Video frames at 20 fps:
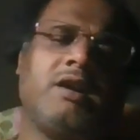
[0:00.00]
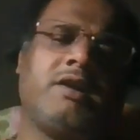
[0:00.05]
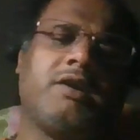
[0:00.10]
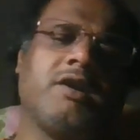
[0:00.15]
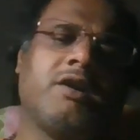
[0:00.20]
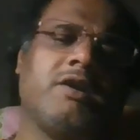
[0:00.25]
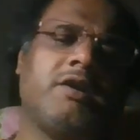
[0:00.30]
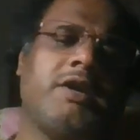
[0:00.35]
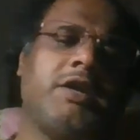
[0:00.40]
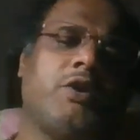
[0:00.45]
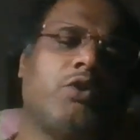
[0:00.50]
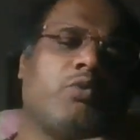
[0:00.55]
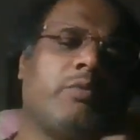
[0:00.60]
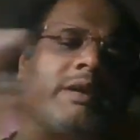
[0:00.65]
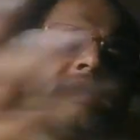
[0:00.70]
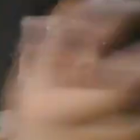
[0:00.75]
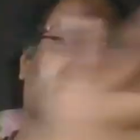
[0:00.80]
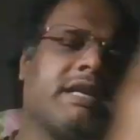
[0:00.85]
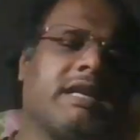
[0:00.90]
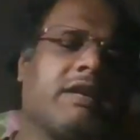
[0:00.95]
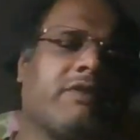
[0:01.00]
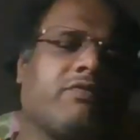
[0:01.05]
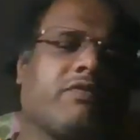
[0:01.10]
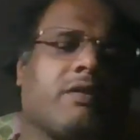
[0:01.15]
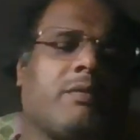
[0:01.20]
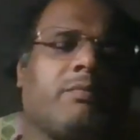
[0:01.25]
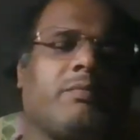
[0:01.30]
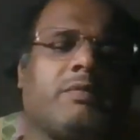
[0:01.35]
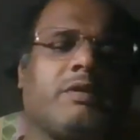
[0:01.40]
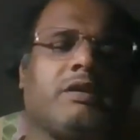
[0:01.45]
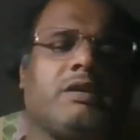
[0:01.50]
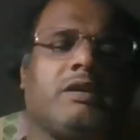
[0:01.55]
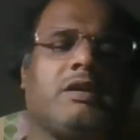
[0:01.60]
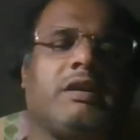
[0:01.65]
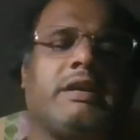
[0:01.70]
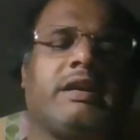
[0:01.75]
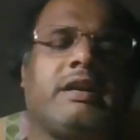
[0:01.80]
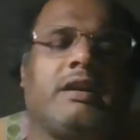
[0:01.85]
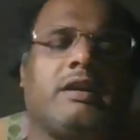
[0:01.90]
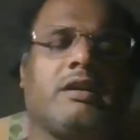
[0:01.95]
turn you basically from
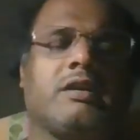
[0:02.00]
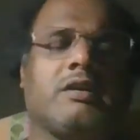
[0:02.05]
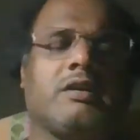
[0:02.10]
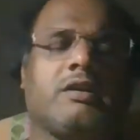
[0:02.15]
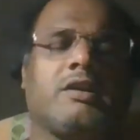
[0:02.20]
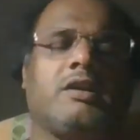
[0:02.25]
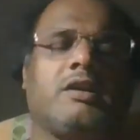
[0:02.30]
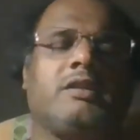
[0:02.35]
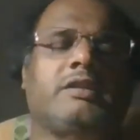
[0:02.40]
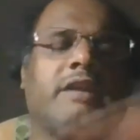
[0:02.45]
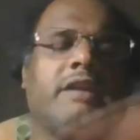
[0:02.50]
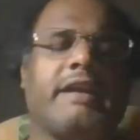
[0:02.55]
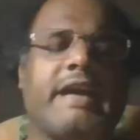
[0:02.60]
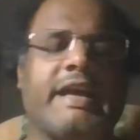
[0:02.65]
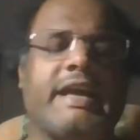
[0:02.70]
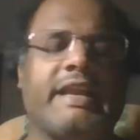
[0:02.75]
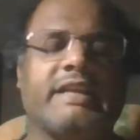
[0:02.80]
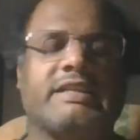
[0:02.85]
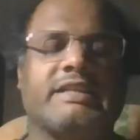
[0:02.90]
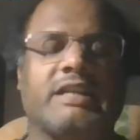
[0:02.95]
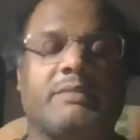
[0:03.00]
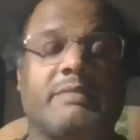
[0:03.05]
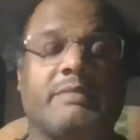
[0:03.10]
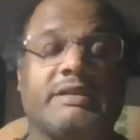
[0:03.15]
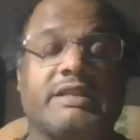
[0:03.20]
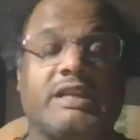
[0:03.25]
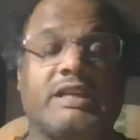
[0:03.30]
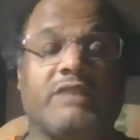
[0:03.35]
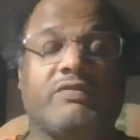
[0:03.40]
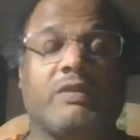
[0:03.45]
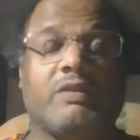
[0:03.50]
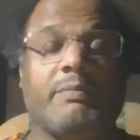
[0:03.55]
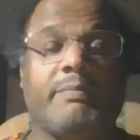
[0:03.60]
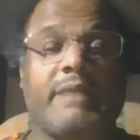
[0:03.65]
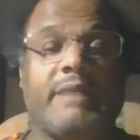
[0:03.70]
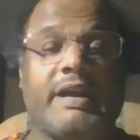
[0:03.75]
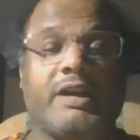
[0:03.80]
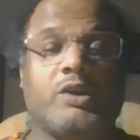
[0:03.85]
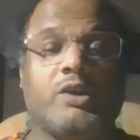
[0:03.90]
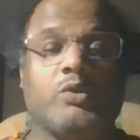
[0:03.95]
turn the direction basically from
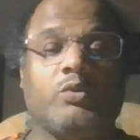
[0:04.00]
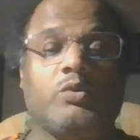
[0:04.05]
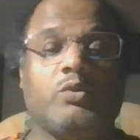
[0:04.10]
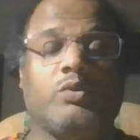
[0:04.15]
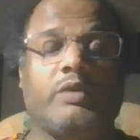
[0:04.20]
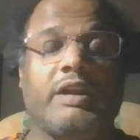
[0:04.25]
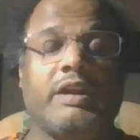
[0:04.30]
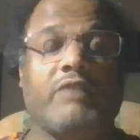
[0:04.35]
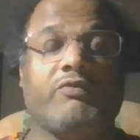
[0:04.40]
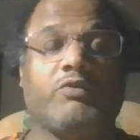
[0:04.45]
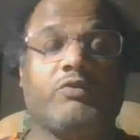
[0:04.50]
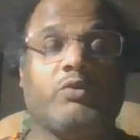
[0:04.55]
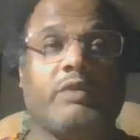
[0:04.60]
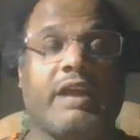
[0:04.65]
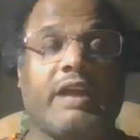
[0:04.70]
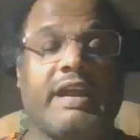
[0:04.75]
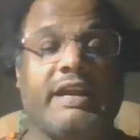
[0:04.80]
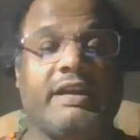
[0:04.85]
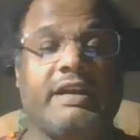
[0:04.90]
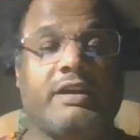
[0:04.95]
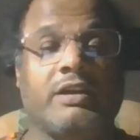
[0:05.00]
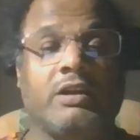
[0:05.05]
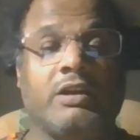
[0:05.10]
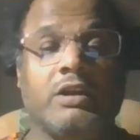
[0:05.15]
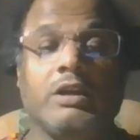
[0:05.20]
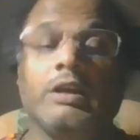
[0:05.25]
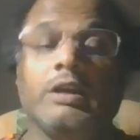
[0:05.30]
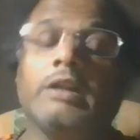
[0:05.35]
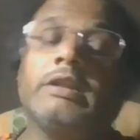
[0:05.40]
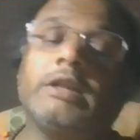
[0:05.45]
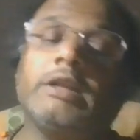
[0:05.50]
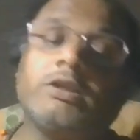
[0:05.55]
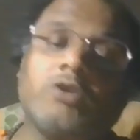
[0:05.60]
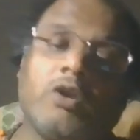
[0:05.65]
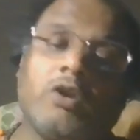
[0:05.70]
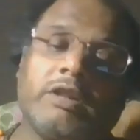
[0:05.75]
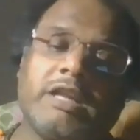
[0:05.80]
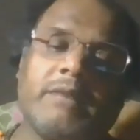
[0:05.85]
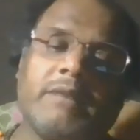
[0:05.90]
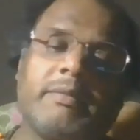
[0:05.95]
bed to left to right. This
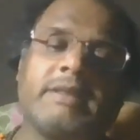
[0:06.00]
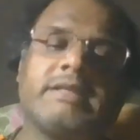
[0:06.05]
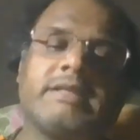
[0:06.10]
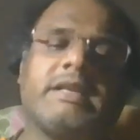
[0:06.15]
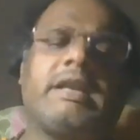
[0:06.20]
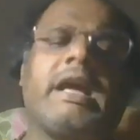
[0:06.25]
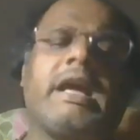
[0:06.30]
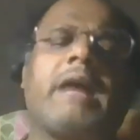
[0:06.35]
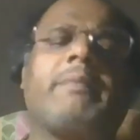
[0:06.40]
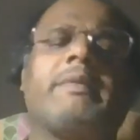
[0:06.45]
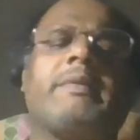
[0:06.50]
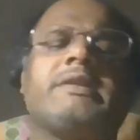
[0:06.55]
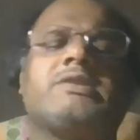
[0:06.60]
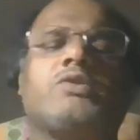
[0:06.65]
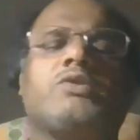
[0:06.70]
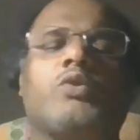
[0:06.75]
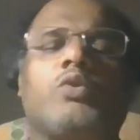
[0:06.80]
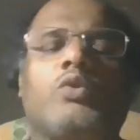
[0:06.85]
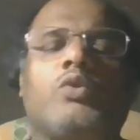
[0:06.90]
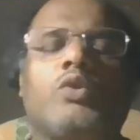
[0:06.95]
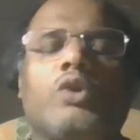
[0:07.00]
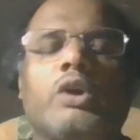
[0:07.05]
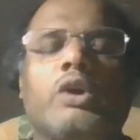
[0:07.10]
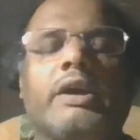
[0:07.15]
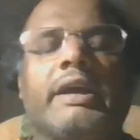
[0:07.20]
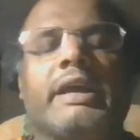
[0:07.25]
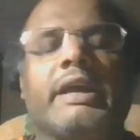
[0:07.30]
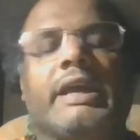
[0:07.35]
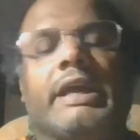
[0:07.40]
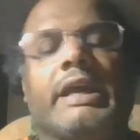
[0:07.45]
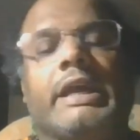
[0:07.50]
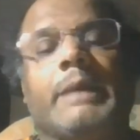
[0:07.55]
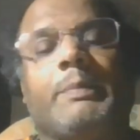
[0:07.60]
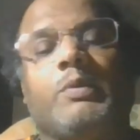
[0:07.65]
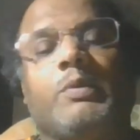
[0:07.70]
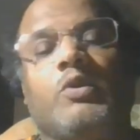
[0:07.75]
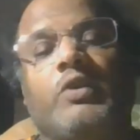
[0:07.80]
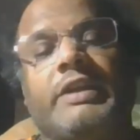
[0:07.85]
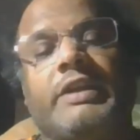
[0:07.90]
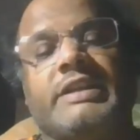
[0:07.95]
whole thing basically happens through
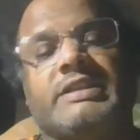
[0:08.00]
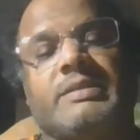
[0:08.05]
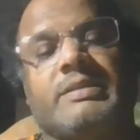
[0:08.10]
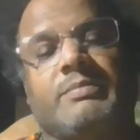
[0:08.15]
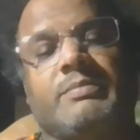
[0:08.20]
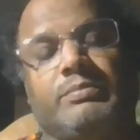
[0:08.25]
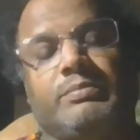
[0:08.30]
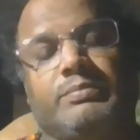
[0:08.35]
hypnotism.